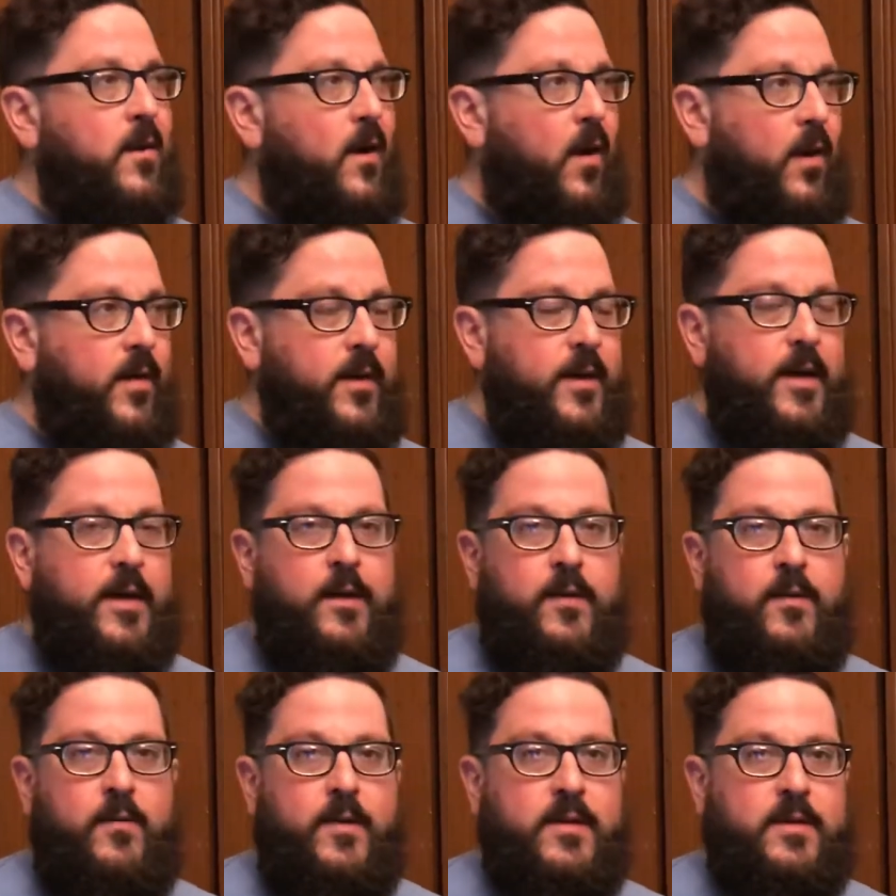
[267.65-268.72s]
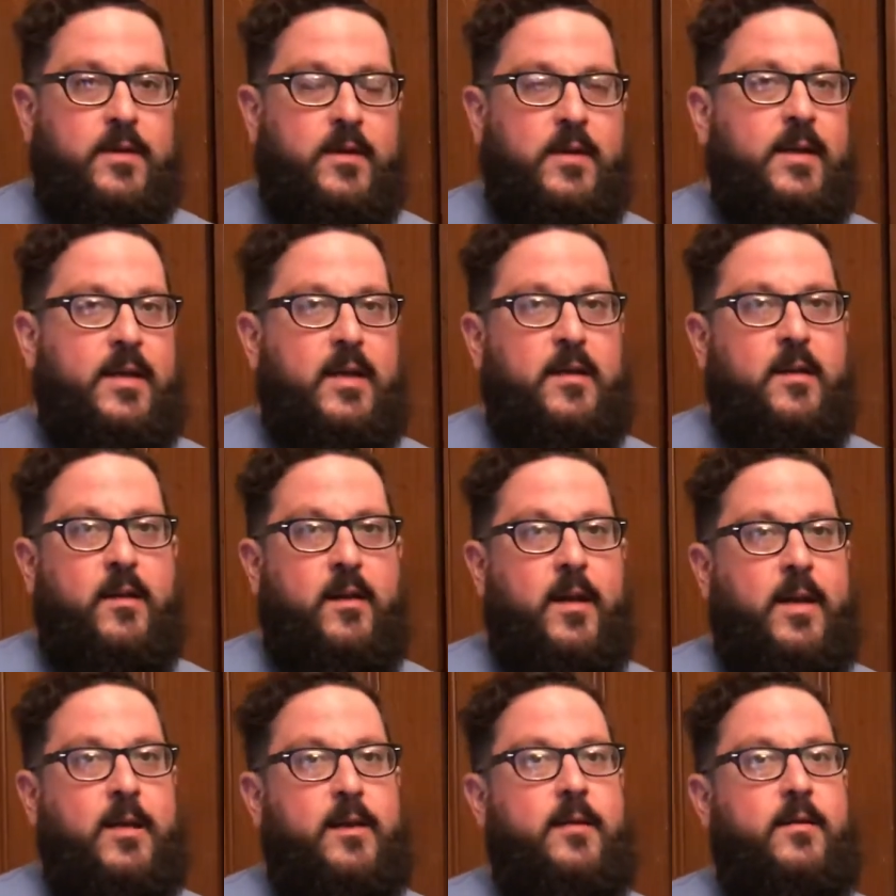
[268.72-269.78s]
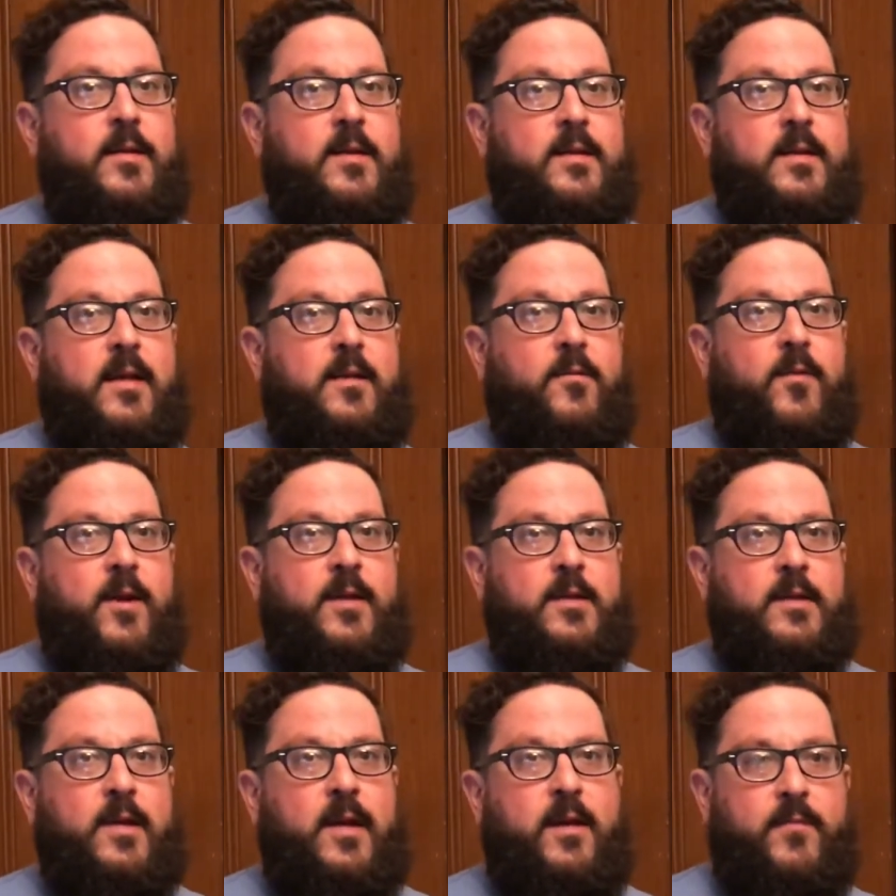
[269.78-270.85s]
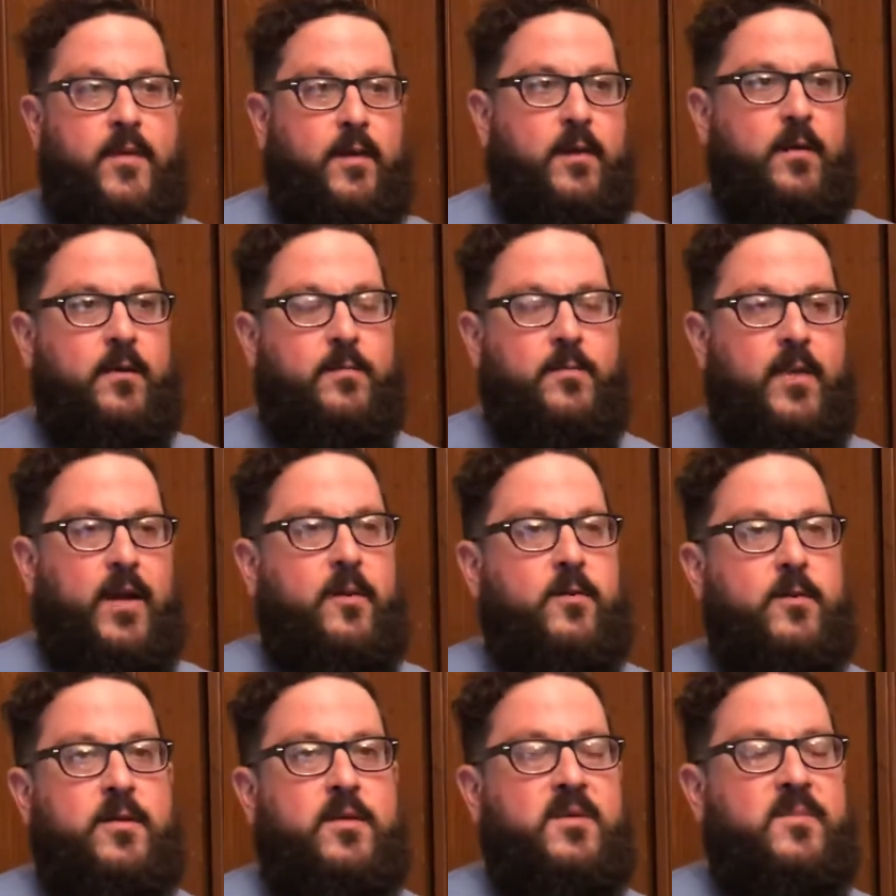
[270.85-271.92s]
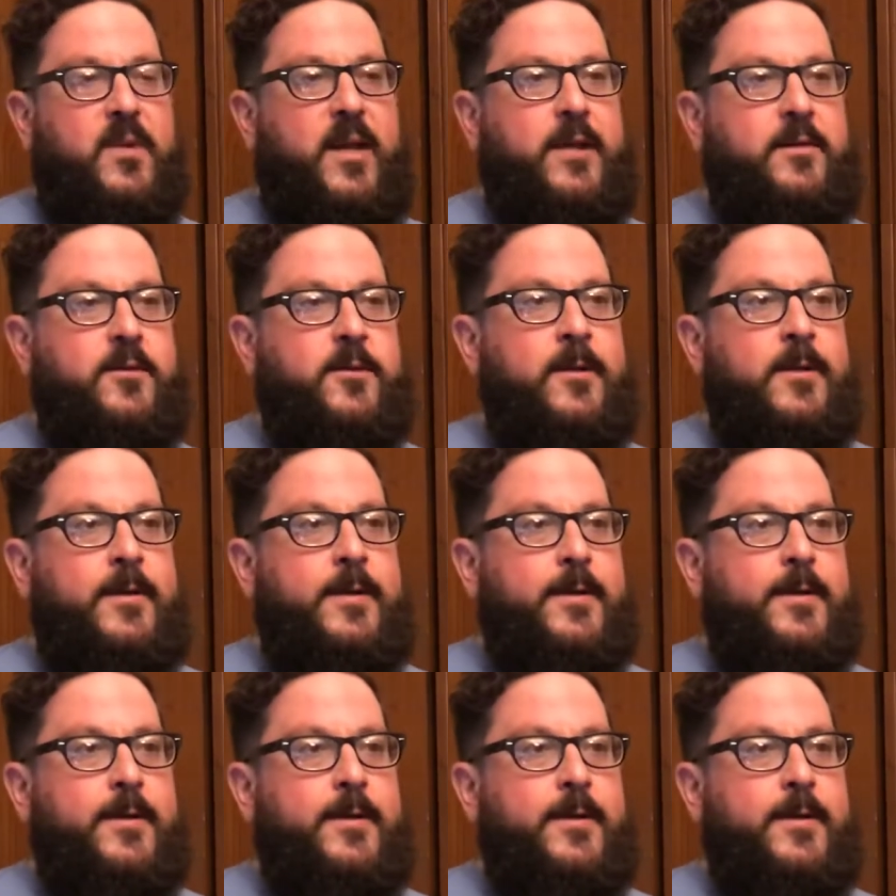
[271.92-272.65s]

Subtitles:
All you need to do is click on the link that's on the right side of our My Courses page.